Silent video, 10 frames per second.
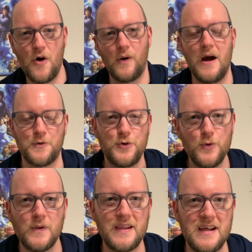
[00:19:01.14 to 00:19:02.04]
or how
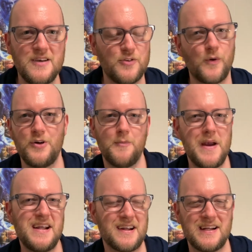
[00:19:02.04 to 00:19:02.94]
cool it is, or you'll
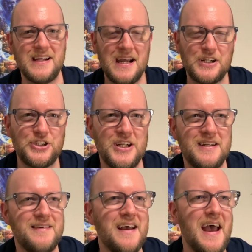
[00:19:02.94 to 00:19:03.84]
make a
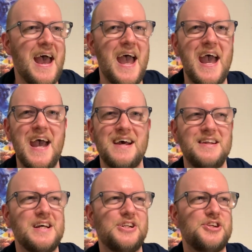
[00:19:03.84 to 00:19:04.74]
connection and
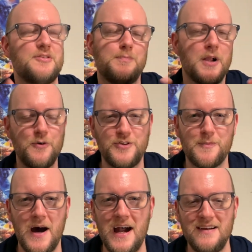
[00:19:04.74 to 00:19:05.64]
it just blows your
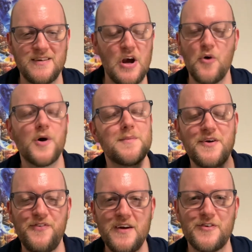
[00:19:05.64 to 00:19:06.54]
mind. One of my
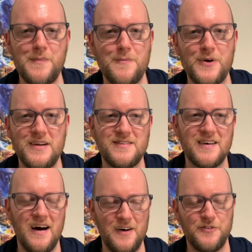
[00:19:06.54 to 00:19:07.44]
favorite memories
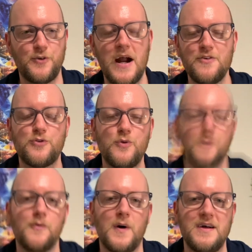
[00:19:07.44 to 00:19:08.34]
of grad
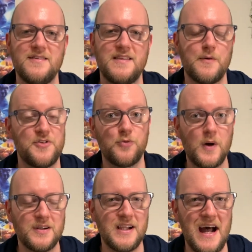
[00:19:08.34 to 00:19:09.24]
school was there was this
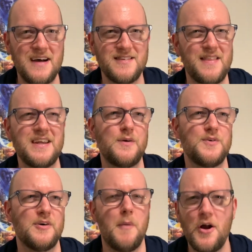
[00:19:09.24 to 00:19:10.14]
one class, I think it
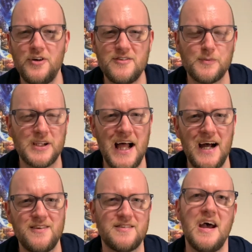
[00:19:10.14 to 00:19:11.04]
was a modernism
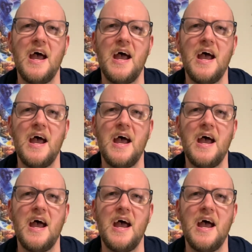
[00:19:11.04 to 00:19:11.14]
class,